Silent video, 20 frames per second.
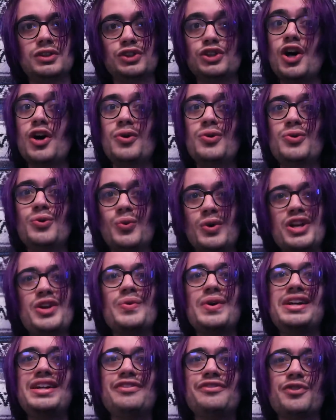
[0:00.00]
So, what are you
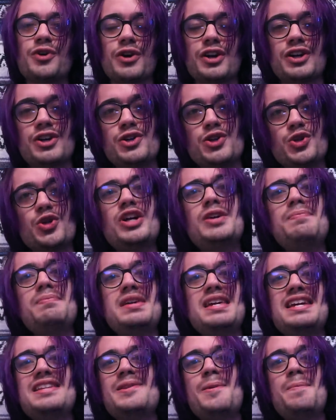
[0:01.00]
waiting for? Join
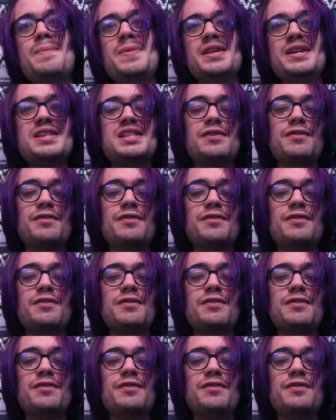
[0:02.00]
me and the millions